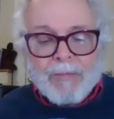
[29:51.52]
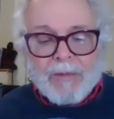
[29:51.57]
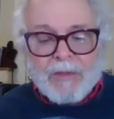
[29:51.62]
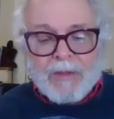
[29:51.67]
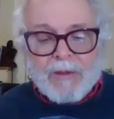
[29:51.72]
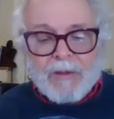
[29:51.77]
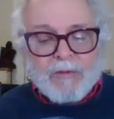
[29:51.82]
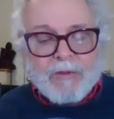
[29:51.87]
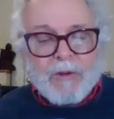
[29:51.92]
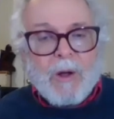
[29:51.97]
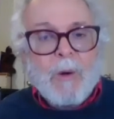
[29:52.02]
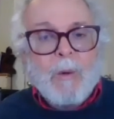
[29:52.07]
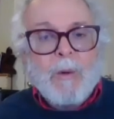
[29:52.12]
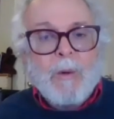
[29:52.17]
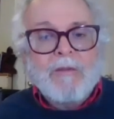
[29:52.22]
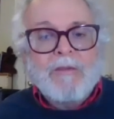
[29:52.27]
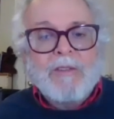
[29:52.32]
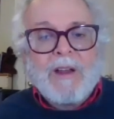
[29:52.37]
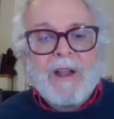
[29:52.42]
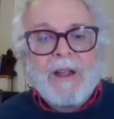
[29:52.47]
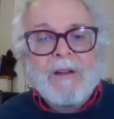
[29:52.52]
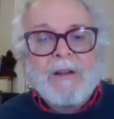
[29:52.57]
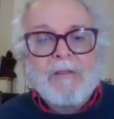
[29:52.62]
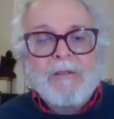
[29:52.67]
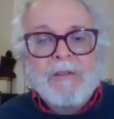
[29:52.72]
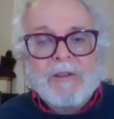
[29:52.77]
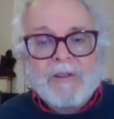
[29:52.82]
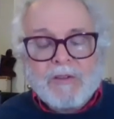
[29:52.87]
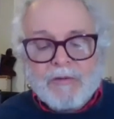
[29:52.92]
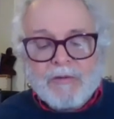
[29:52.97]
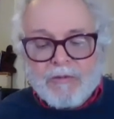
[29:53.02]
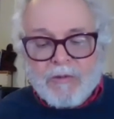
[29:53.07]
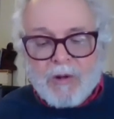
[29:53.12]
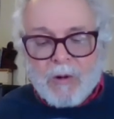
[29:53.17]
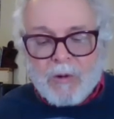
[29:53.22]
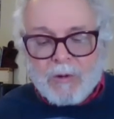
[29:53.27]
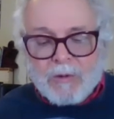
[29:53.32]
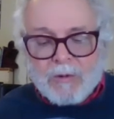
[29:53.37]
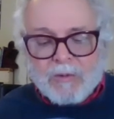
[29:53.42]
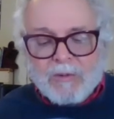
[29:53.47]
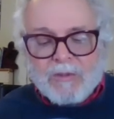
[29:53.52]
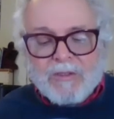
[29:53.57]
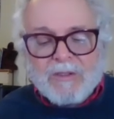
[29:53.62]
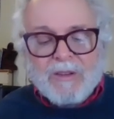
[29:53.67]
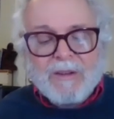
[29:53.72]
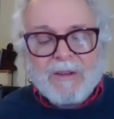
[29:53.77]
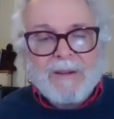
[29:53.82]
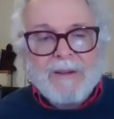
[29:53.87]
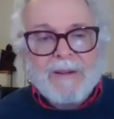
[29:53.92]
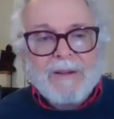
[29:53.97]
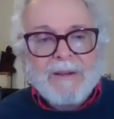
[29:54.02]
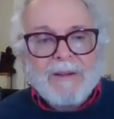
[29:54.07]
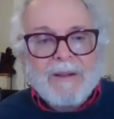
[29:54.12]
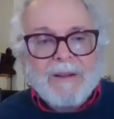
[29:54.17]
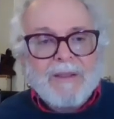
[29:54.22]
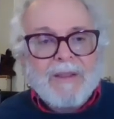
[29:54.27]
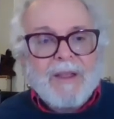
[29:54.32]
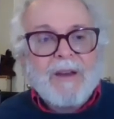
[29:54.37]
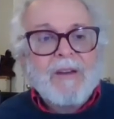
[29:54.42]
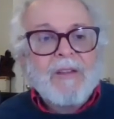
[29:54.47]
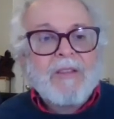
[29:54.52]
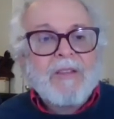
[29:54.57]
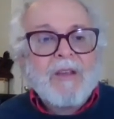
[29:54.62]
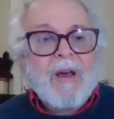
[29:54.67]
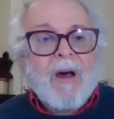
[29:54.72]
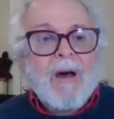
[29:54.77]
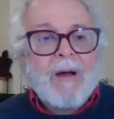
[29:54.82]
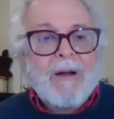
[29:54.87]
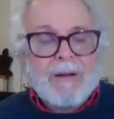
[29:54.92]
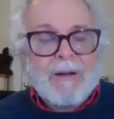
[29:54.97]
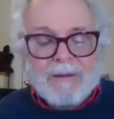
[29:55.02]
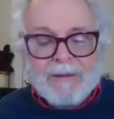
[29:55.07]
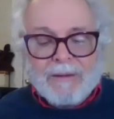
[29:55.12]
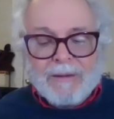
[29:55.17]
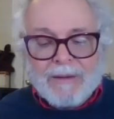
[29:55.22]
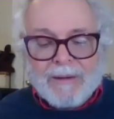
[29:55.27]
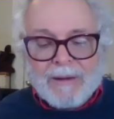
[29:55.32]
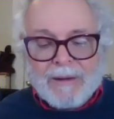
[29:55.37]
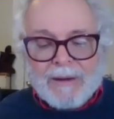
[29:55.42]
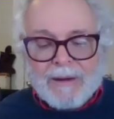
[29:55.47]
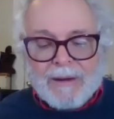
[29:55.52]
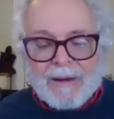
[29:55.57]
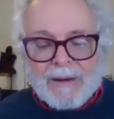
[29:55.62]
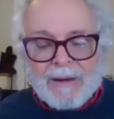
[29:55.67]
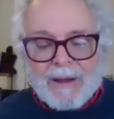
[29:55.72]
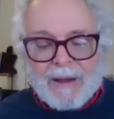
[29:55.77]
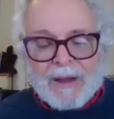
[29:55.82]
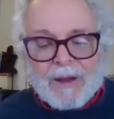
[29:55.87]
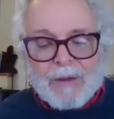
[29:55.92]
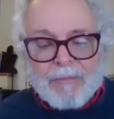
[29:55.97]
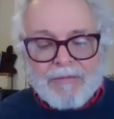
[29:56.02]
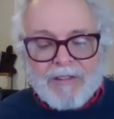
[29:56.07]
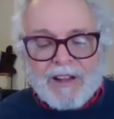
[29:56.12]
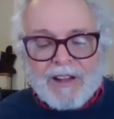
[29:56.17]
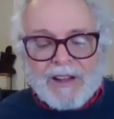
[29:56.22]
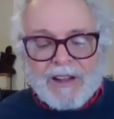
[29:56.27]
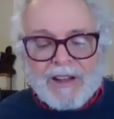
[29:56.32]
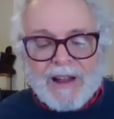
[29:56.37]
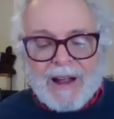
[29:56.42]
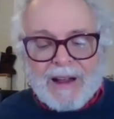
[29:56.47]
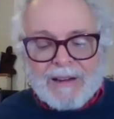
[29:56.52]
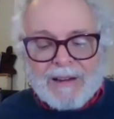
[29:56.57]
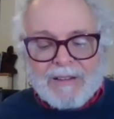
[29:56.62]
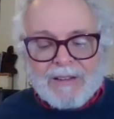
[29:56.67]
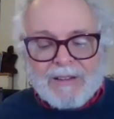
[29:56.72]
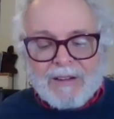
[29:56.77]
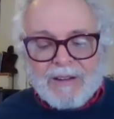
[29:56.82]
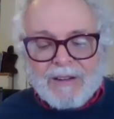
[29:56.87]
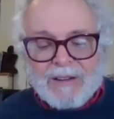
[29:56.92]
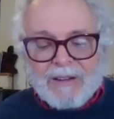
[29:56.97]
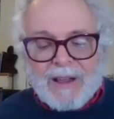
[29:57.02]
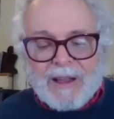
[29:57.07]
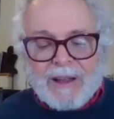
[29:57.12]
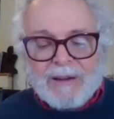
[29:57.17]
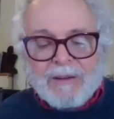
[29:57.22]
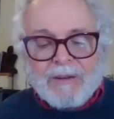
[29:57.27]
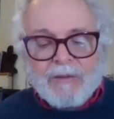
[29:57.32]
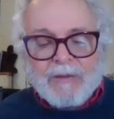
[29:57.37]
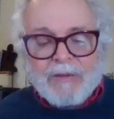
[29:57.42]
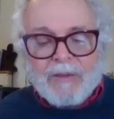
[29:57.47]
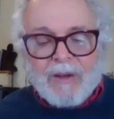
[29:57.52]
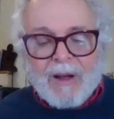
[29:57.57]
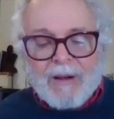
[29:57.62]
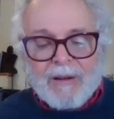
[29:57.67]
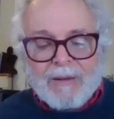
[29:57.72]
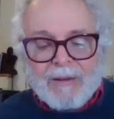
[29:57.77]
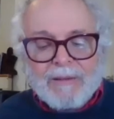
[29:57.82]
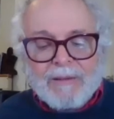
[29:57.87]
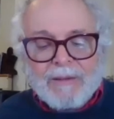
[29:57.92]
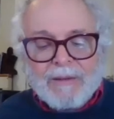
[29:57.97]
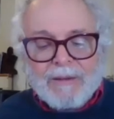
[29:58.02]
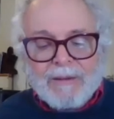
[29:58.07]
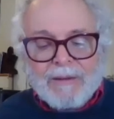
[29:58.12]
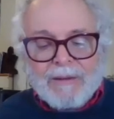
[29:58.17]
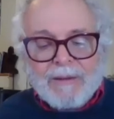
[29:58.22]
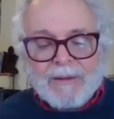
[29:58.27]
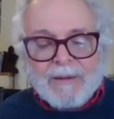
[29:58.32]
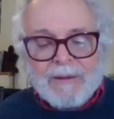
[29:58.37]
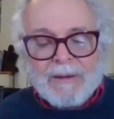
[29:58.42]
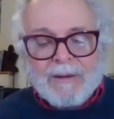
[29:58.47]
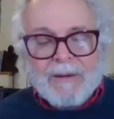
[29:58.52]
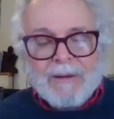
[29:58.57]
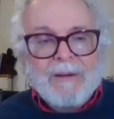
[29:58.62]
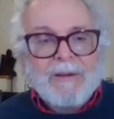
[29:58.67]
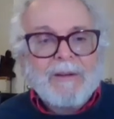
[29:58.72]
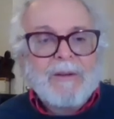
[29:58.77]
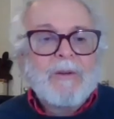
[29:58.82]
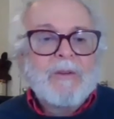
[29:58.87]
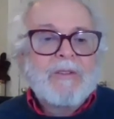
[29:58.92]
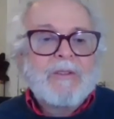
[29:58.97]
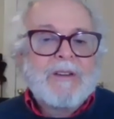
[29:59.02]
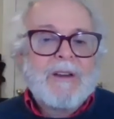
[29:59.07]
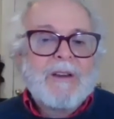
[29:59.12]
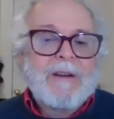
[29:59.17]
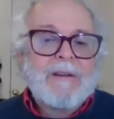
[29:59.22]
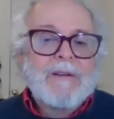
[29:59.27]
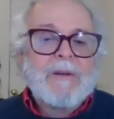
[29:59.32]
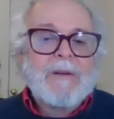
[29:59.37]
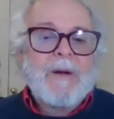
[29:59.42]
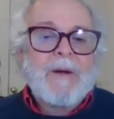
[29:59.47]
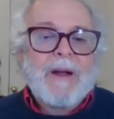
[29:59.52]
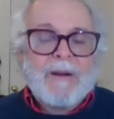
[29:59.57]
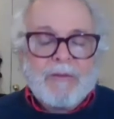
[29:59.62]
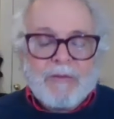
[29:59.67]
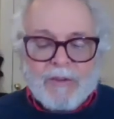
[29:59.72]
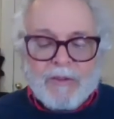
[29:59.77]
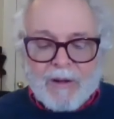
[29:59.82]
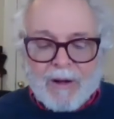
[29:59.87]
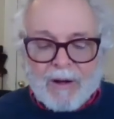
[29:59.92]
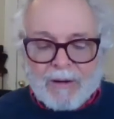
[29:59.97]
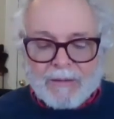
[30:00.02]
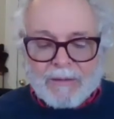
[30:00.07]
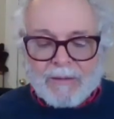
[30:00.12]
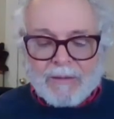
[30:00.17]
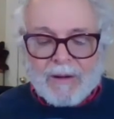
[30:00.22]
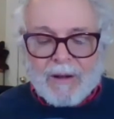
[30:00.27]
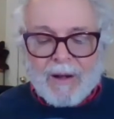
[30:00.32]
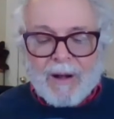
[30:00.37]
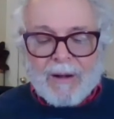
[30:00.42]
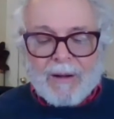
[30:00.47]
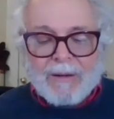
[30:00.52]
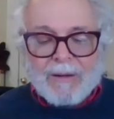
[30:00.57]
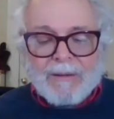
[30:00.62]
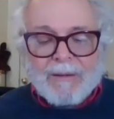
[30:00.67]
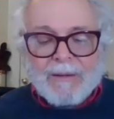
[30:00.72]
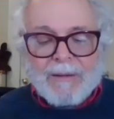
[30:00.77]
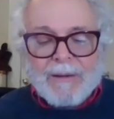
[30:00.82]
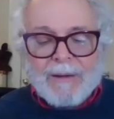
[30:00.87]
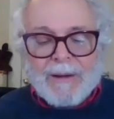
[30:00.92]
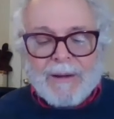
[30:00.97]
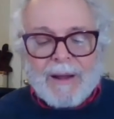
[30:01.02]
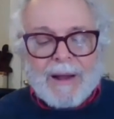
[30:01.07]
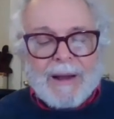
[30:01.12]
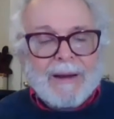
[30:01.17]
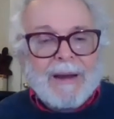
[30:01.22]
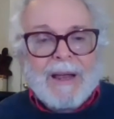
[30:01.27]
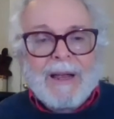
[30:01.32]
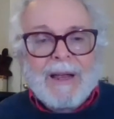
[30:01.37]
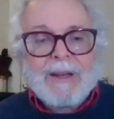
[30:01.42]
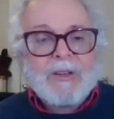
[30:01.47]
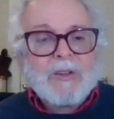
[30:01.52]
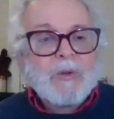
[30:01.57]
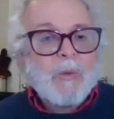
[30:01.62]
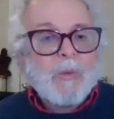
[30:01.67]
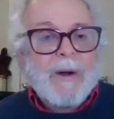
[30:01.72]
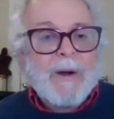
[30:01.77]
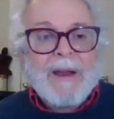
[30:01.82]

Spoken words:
the flow of language froze, then thawed, like breaking ice in a land of nod. You said you had forgotten God and asked what